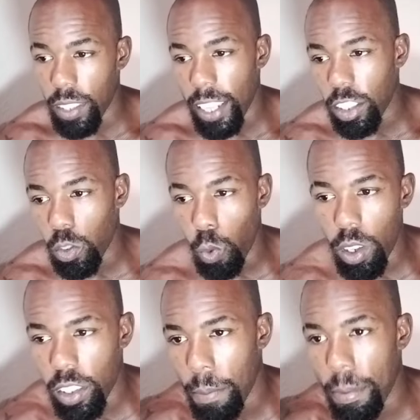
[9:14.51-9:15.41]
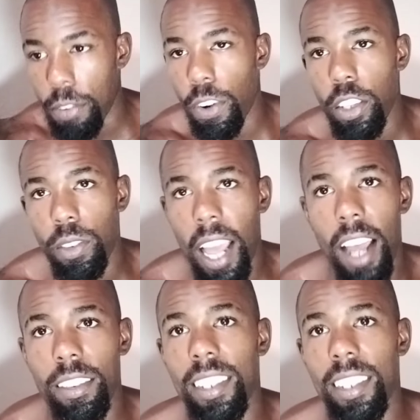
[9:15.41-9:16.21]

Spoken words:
they just want to befriend you now,